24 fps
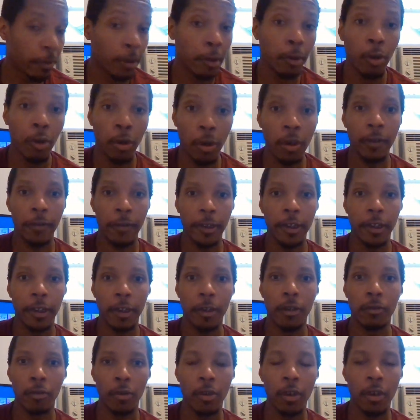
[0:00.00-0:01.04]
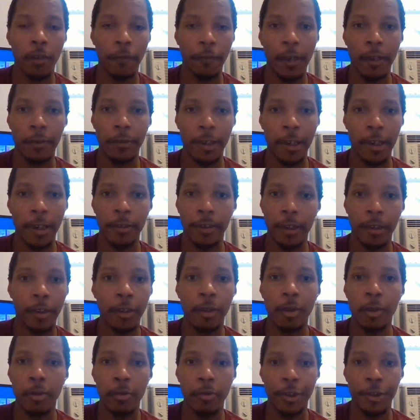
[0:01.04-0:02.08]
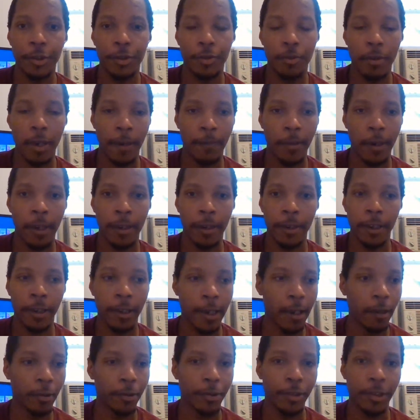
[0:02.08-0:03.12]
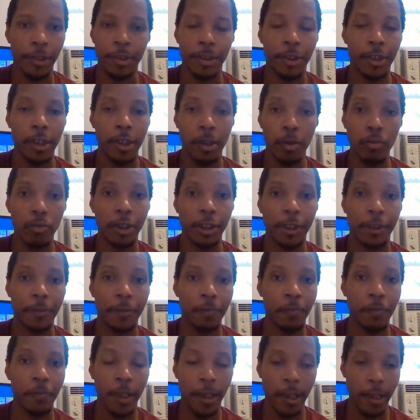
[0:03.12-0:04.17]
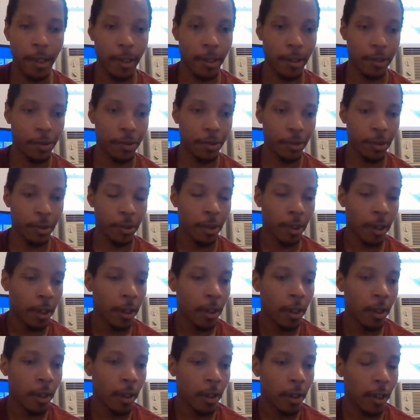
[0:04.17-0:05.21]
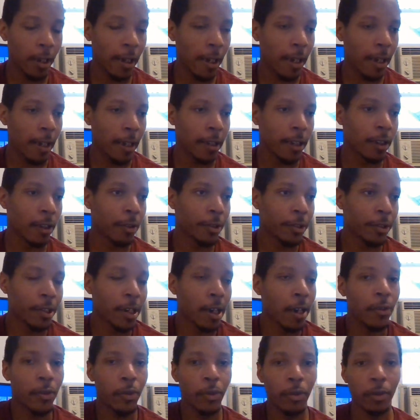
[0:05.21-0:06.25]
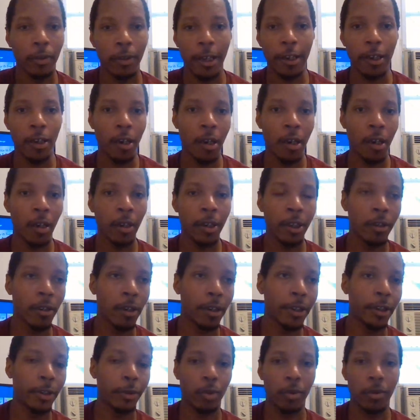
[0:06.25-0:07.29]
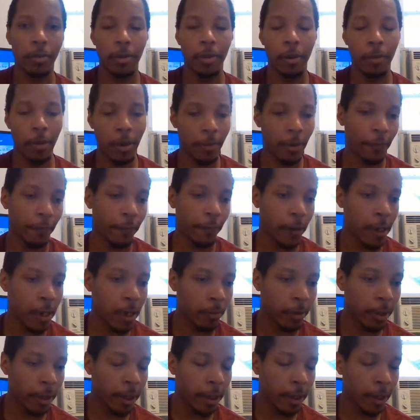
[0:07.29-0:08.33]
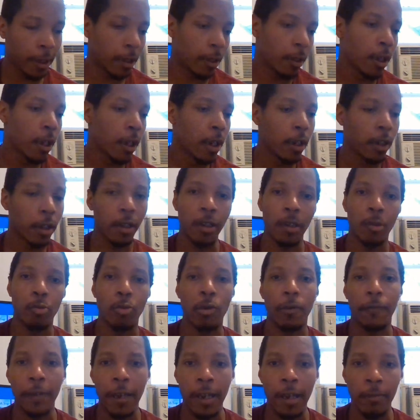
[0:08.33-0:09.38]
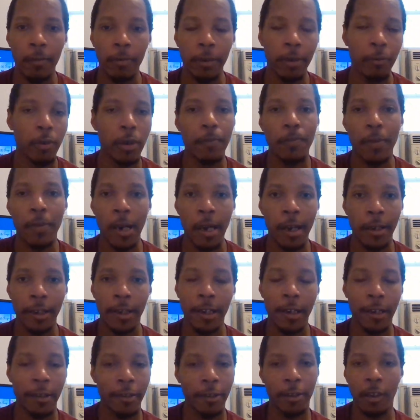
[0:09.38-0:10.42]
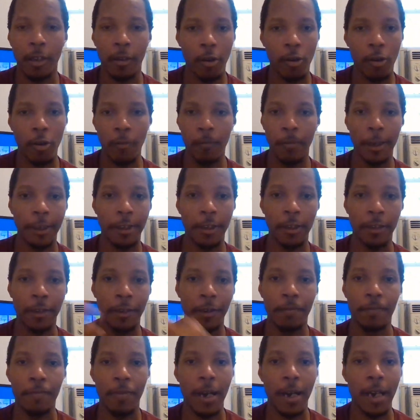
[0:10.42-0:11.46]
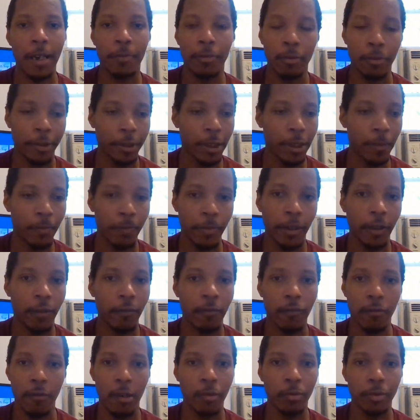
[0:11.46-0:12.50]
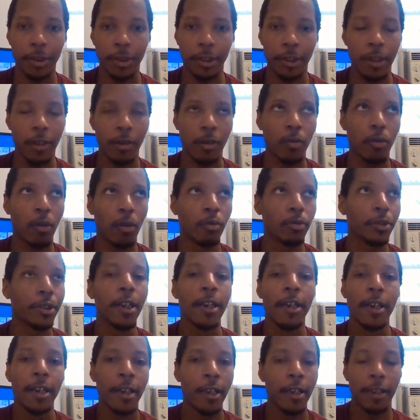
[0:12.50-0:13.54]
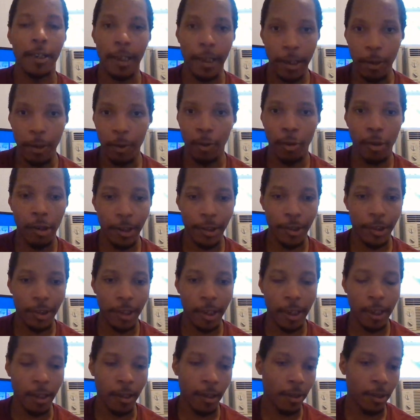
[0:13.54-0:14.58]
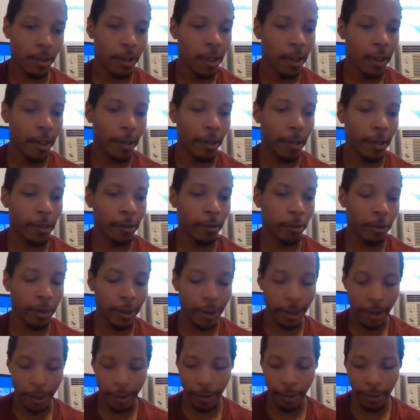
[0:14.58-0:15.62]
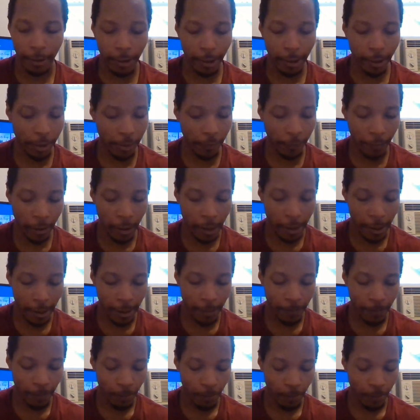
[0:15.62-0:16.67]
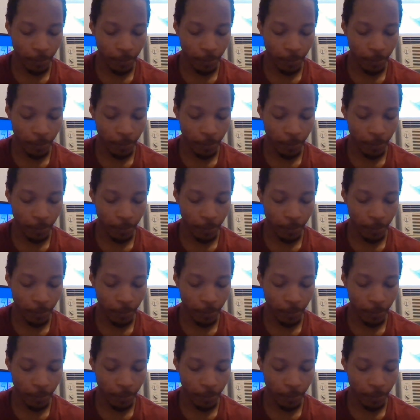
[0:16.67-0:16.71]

But Laura, you know, Laura found out that the dude just dropped on and else, and she was pissed. And, you know, Cyrus is like, oh, you know, I just want to be with my family, and, you know, we're family, we bond together, and a whole bunch of the Bible thumping quote that he always says. And Laura's like, you know what, listen, fine.